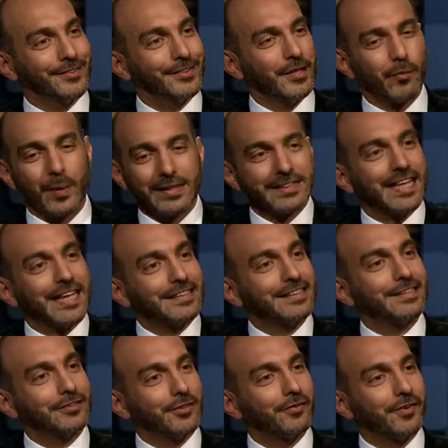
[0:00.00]
You see, what's the
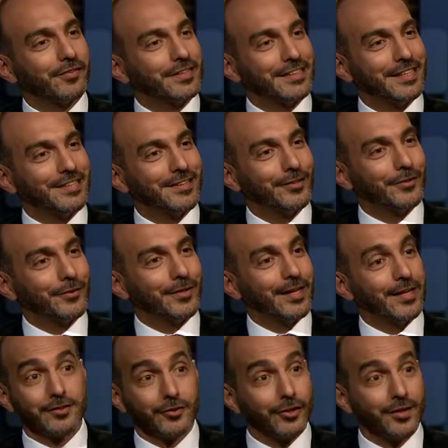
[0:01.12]
essence of a physician
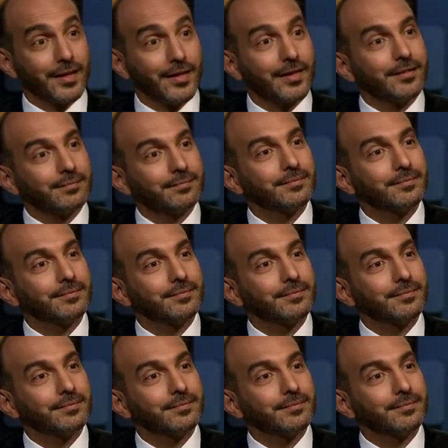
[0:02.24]
today? It's not clear.